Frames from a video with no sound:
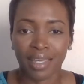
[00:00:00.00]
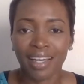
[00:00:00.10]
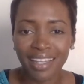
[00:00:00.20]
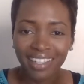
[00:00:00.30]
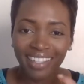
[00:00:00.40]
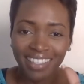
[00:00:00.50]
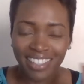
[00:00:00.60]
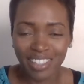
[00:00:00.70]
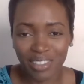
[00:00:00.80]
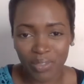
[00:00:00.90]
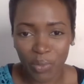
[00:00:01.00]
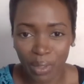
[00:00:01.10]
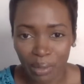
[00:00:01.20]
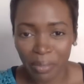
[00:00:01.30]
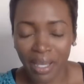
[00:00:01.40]
Hi, guys.
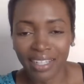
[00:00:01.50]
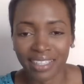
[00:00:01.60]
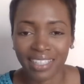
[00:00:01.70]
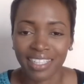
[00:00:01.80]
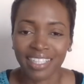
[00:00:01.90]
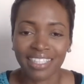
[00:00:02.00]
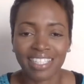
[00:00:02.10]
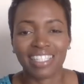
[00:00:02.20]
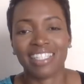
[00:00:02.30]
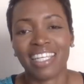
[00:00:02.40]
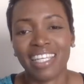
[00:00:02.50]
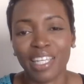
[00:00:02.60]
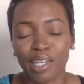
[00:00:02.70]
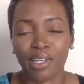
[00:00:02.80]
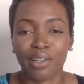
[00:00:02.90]
Welcome back. This is Nikki
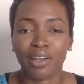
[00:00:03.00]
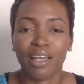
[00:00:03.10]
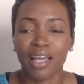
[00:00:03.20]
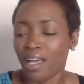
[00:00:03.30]
here.